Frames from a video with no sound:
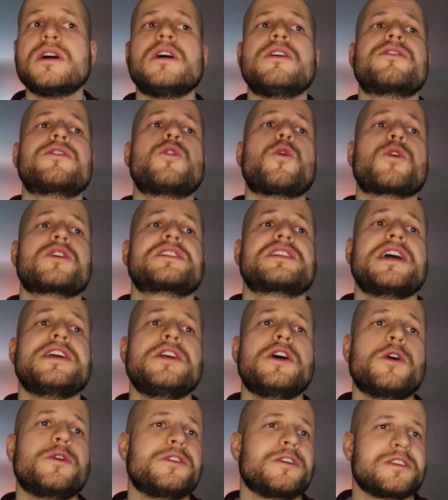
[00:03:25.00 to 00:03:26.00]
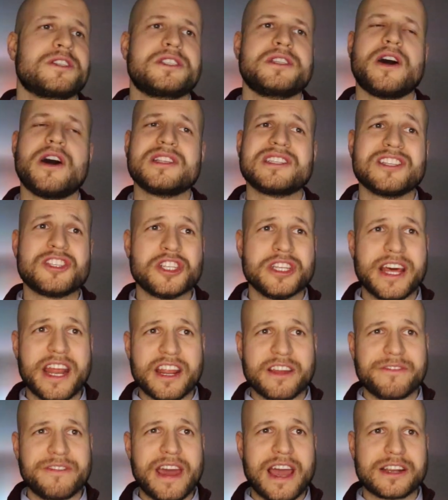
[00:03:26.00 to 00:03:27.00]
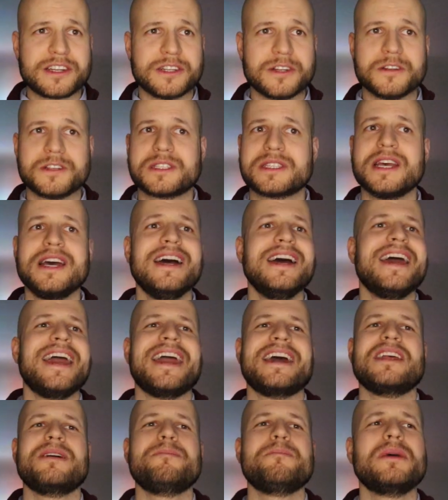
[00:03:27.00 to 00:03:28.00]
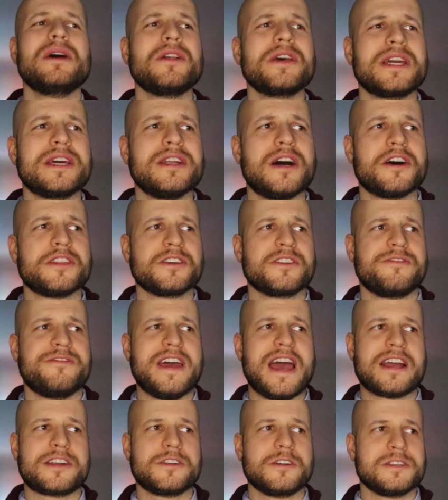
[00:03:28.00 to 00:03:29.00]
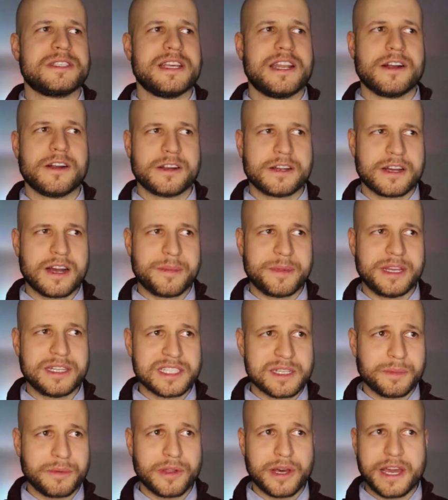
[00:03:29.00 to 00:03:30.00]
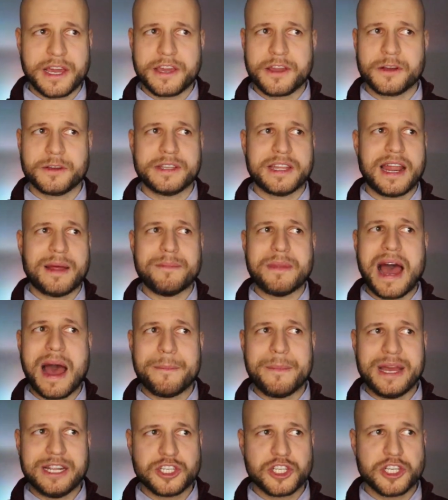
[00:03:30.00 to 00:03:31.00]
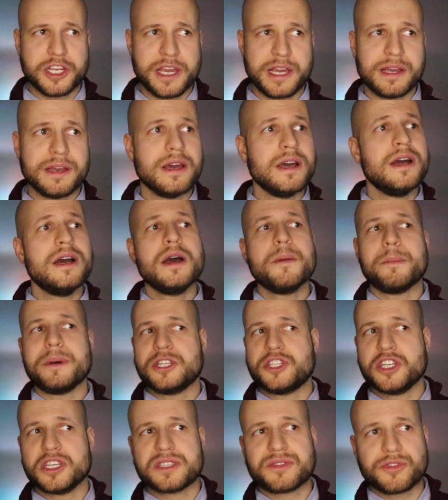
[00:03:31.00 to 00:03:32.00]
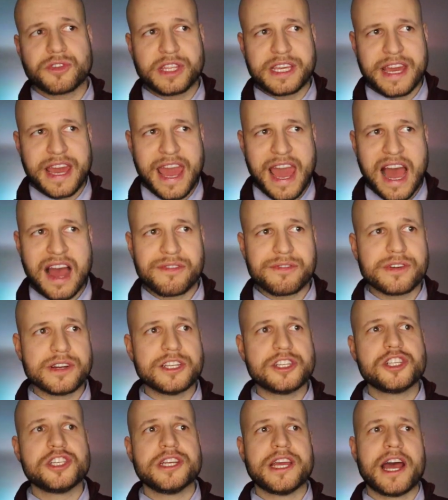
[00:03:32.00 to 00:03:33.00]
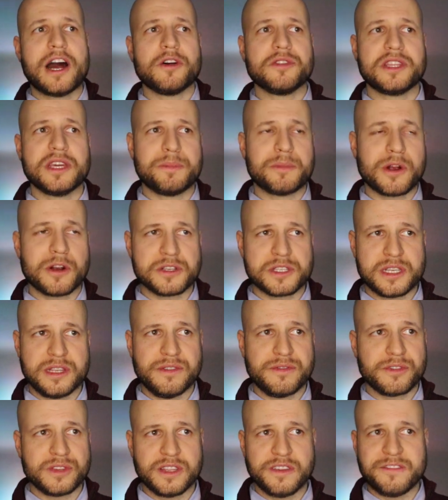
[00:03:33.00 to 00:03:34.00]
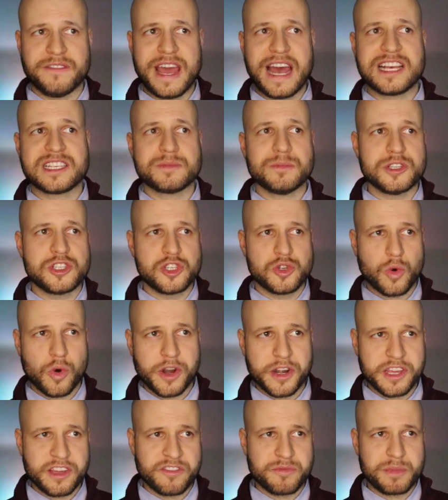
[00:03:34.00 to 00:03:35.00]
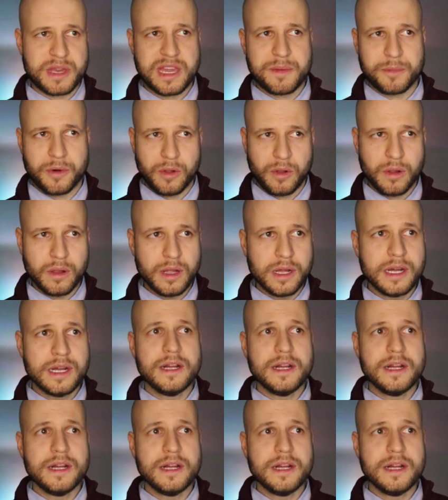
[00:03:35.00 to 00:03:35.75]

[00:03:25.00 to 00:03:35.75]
Of course, I know there's tons of genetic factors and a million other factors that are coming into play here that I'm not mentioning, but just for the average healthy person, for the vast majority of people,